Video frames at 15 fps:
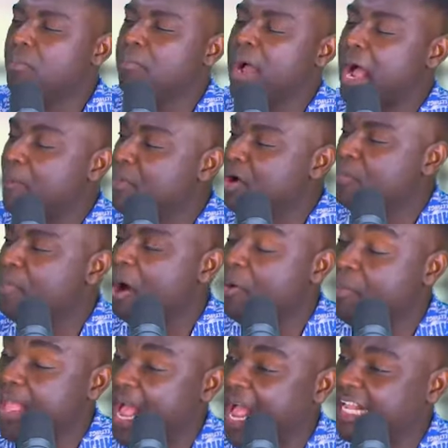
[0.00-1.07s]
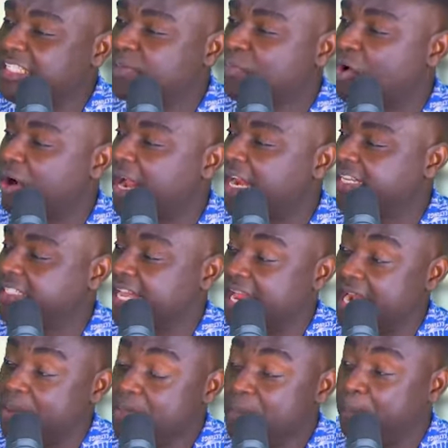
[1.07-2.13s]
Bawumia asked him all can say,
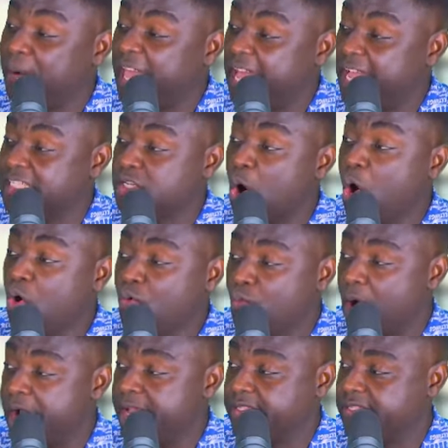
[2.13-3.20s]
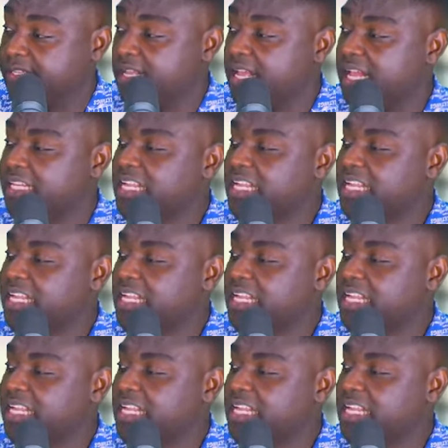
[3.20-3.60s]
and let me play his own words.